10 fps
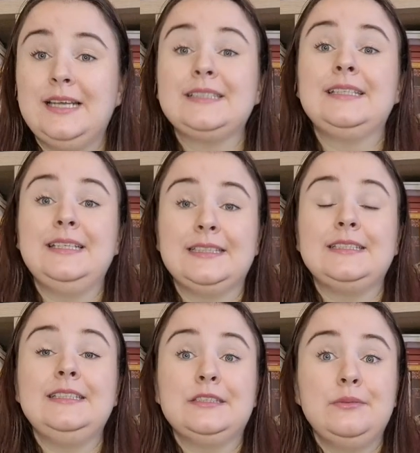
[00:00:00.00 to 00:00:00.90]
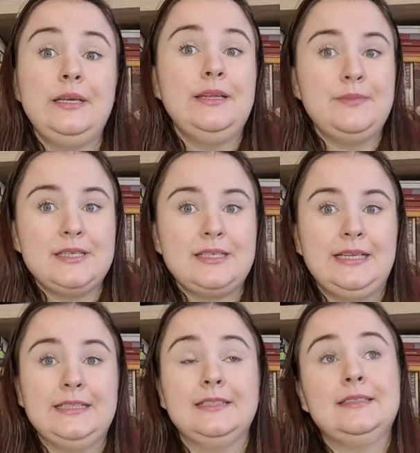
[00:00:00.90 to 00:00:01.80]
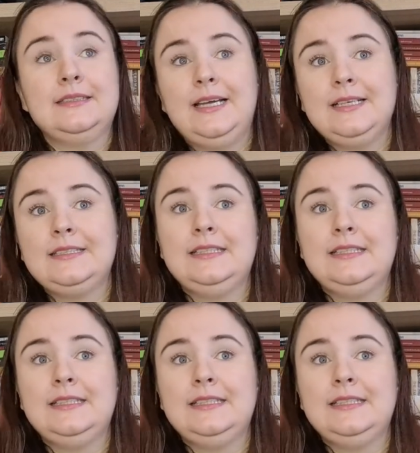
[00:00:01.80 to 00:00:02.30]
next thing that he's really missing? Is it sex?